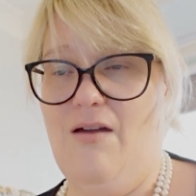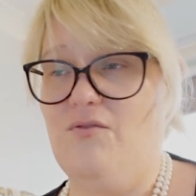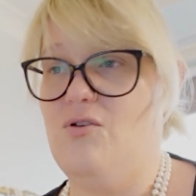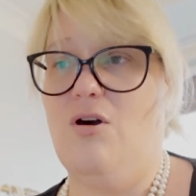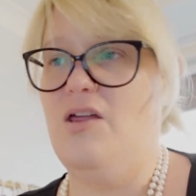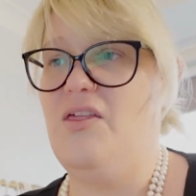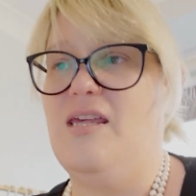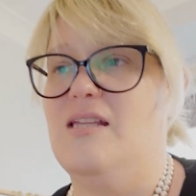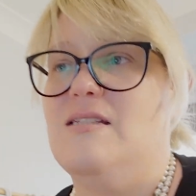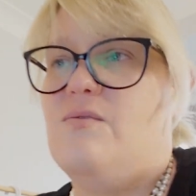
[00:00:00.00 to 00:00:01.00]
I
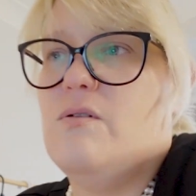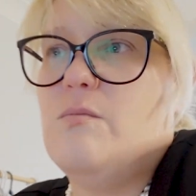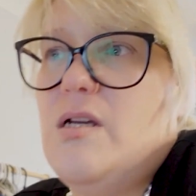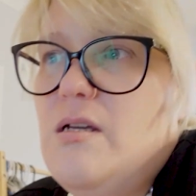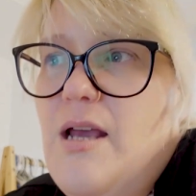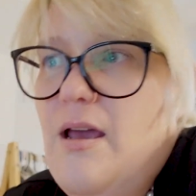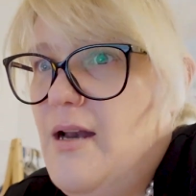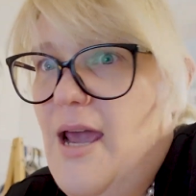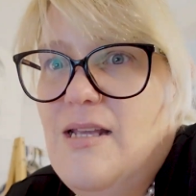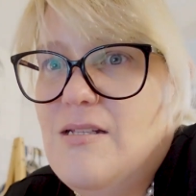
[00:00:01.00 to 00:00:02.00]
think it's from an
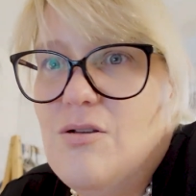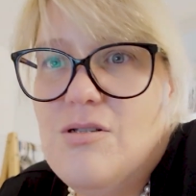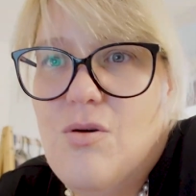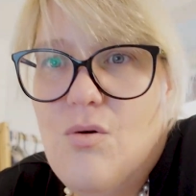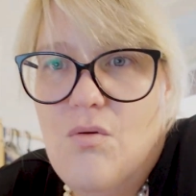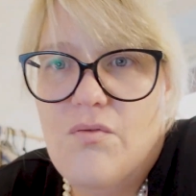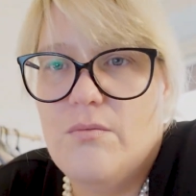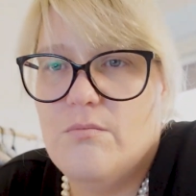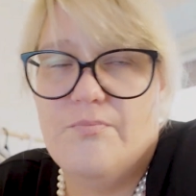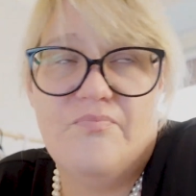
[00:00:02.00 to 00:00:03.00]
ASOS haul
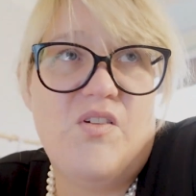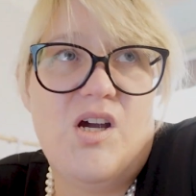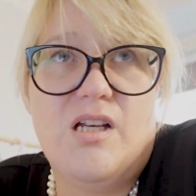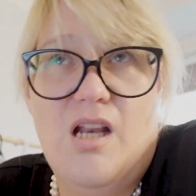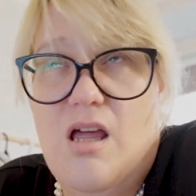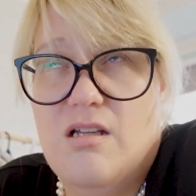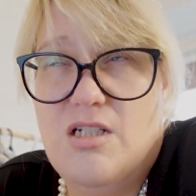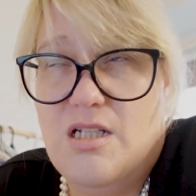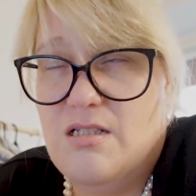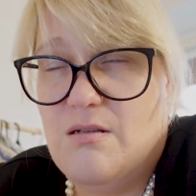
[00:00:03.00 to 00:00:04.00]
from fucking
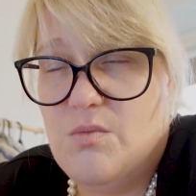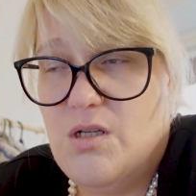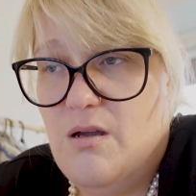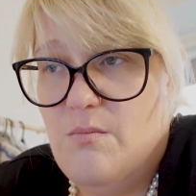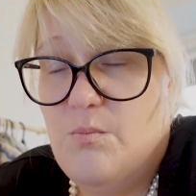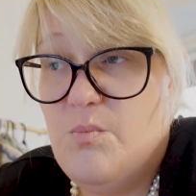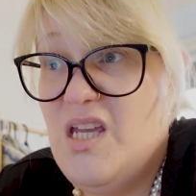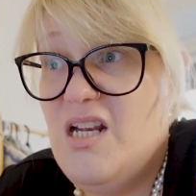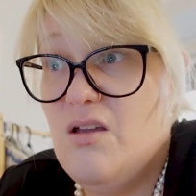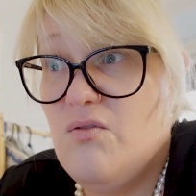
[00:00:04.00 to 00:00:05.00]
last year sometime,
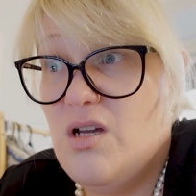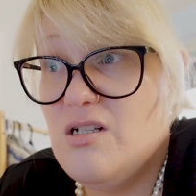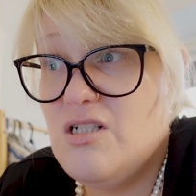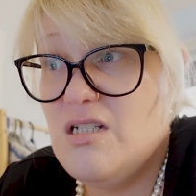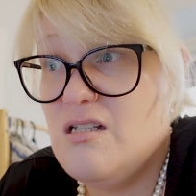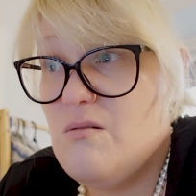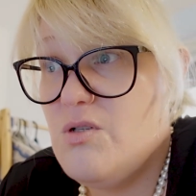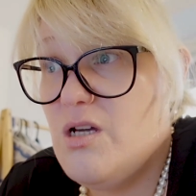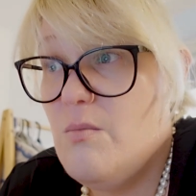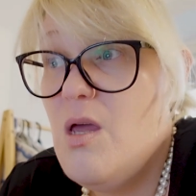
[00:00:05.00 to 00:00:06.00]
beginning of last year
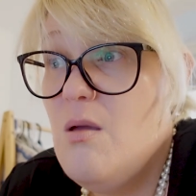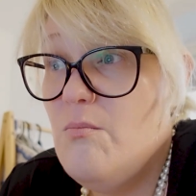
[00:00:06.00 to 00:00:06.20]
sometime,